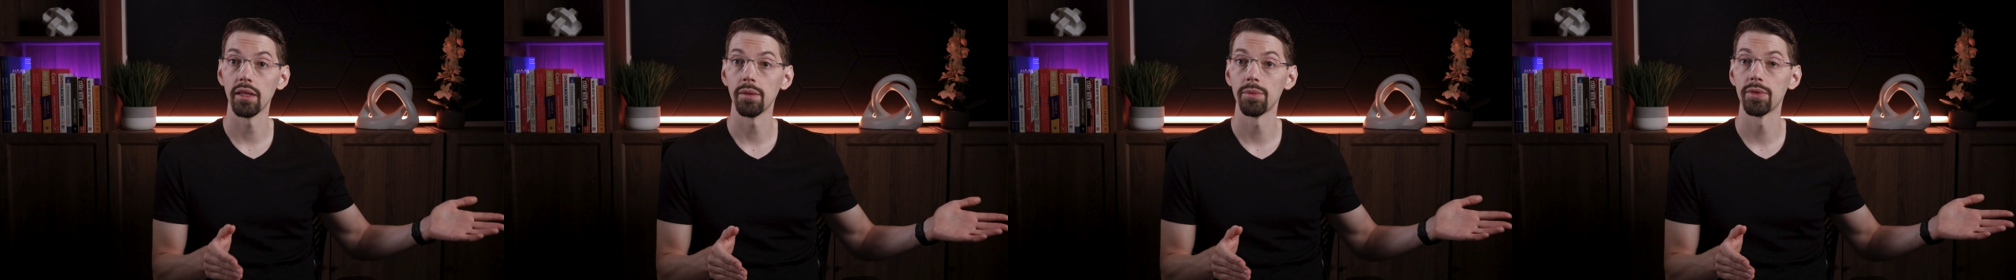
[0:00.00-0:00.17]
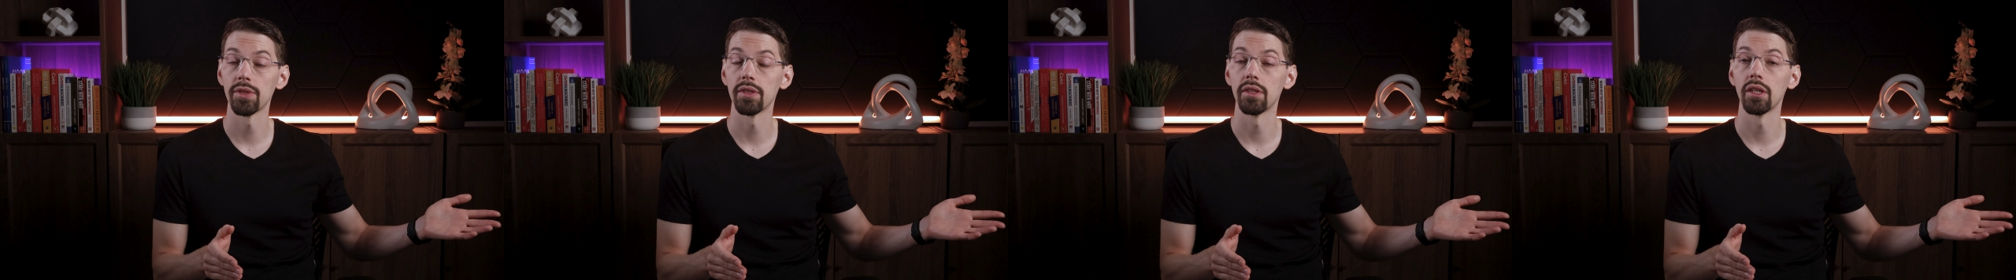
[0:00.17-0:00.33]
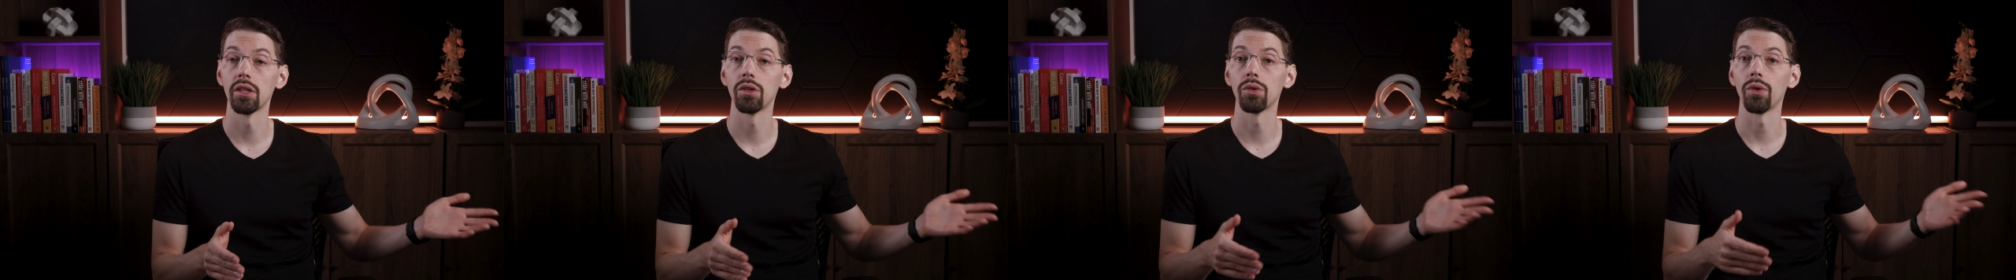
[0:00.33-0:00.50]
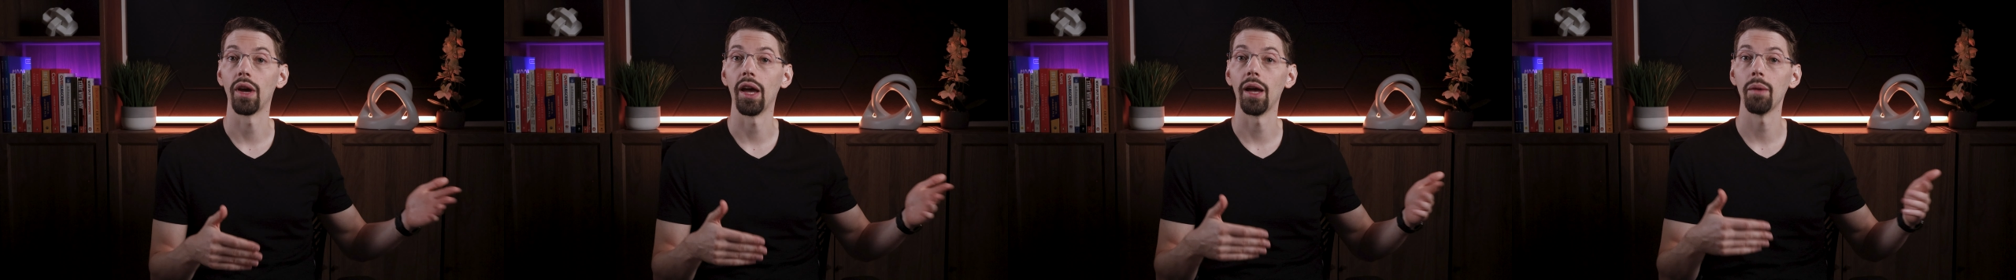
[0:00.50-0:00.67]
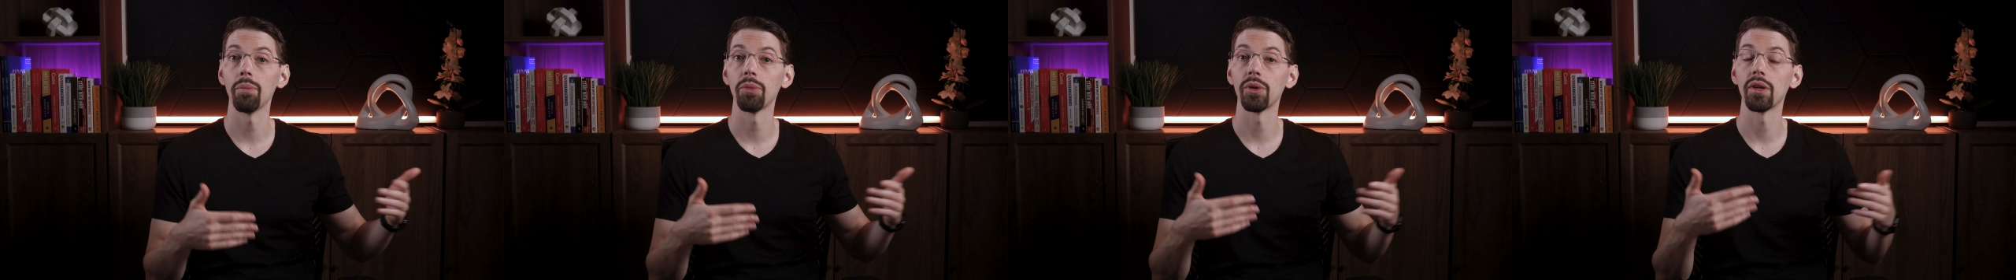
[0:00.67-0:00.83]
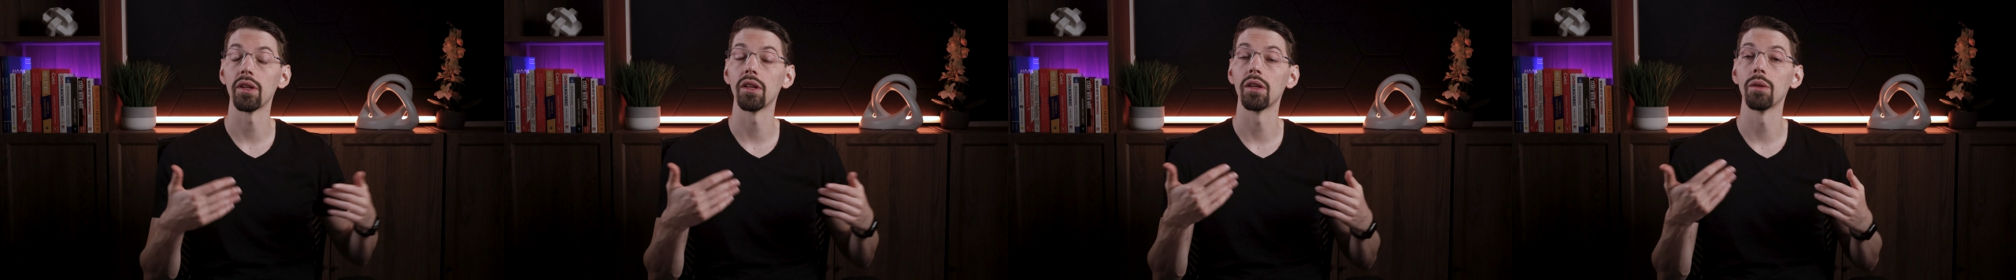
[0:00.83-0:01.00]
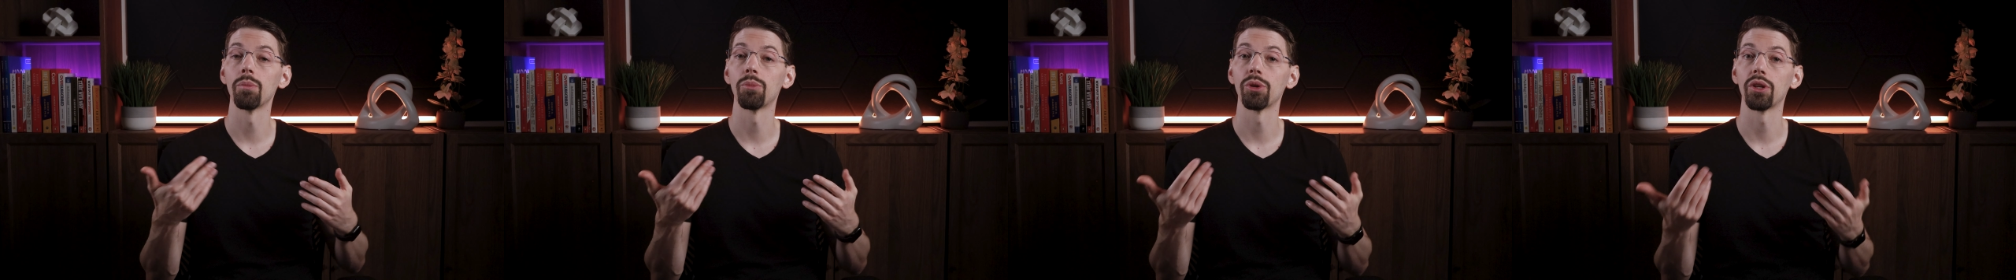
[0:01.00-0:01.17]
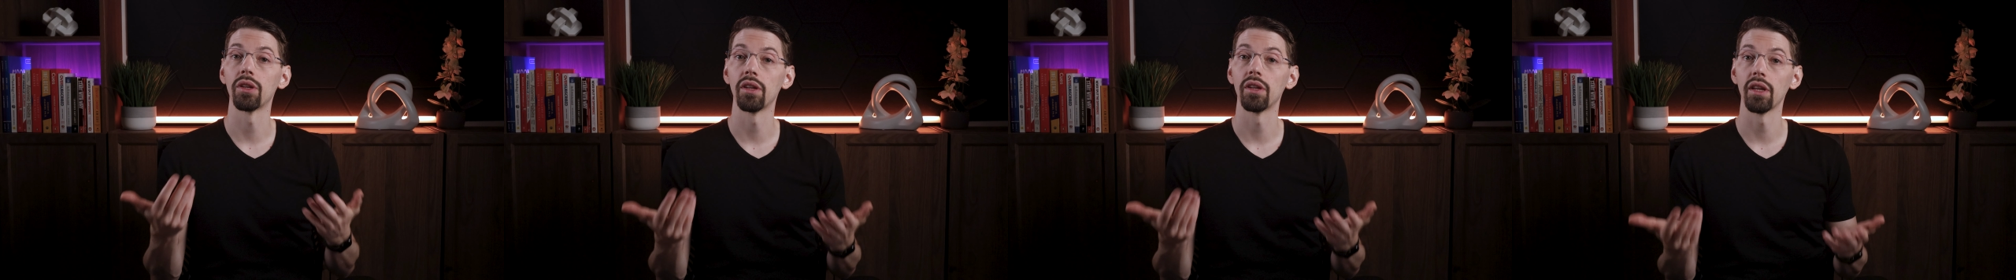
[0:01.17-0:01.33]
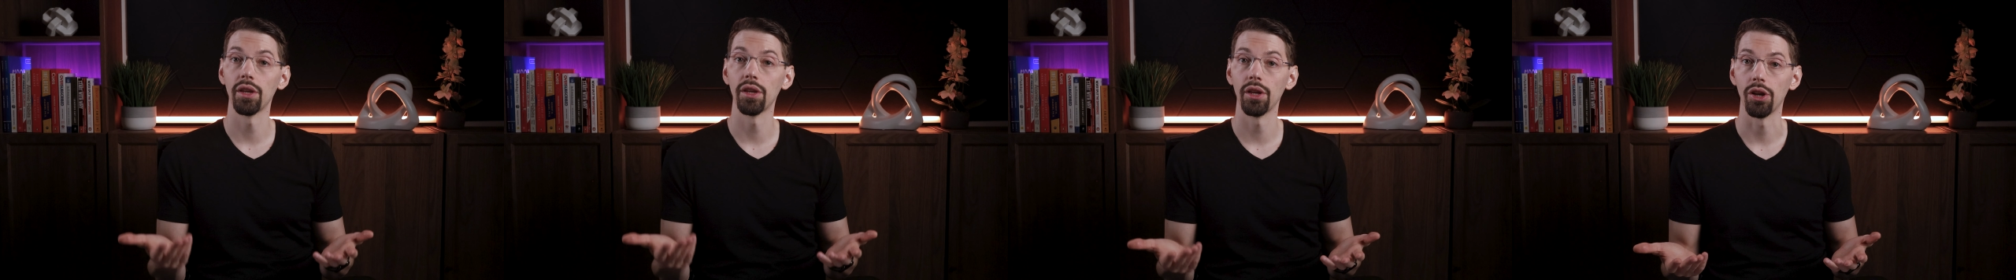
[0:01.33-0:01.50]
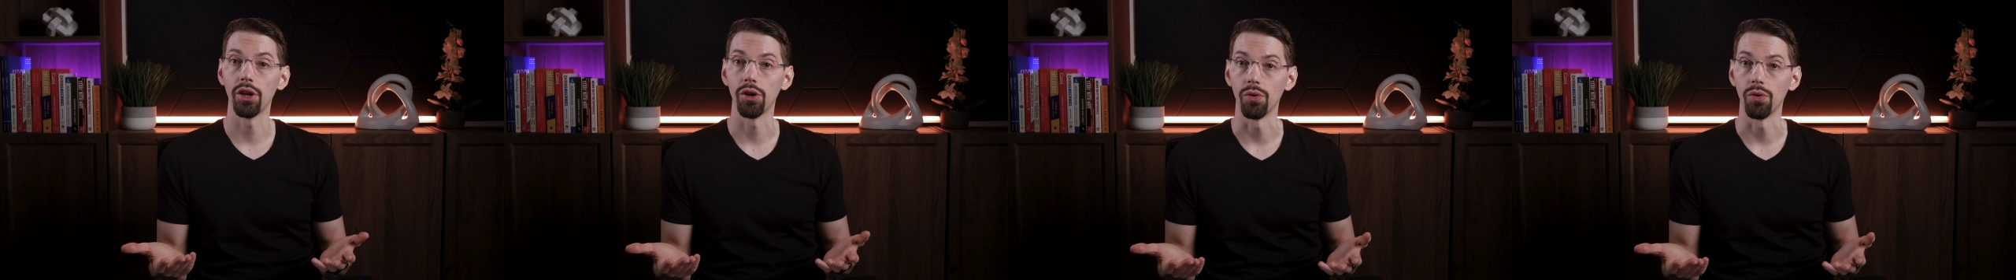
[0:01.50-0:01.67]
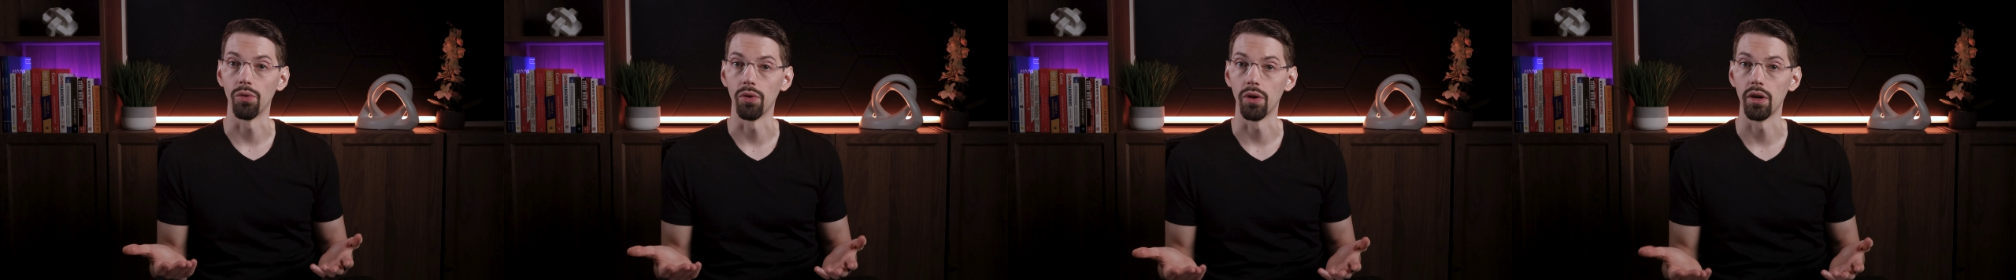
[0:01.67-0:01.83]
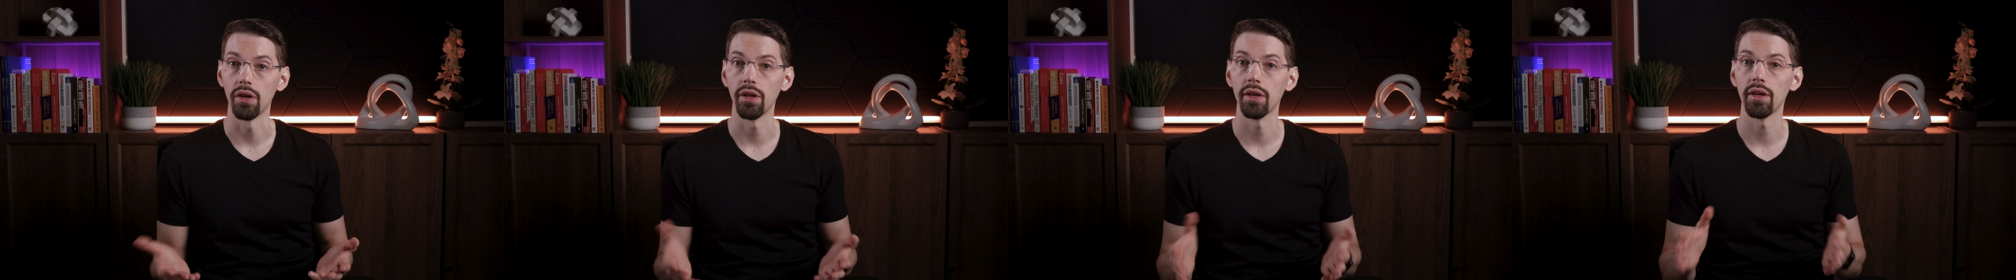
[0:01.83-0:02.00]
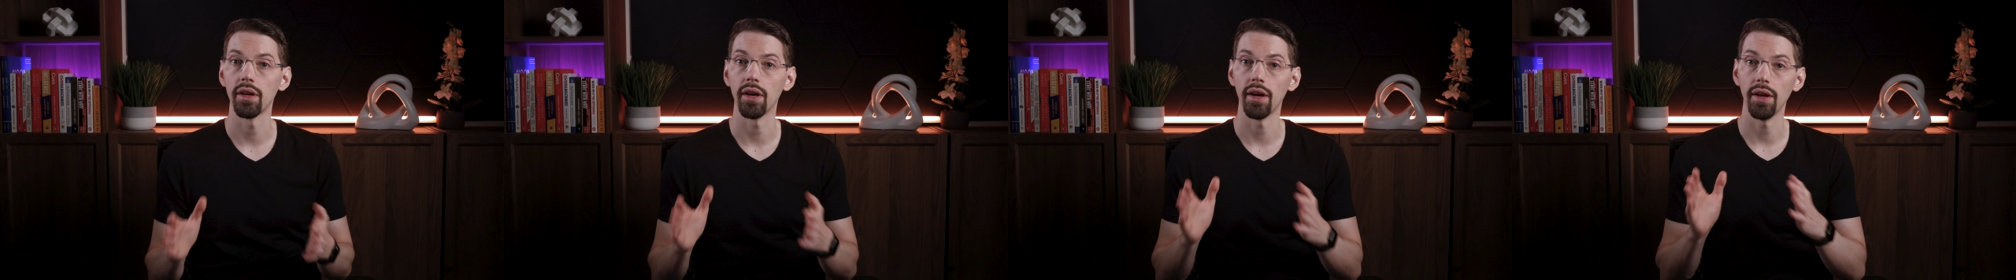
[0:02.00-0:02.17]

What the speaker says: steps need to happen in a particular order,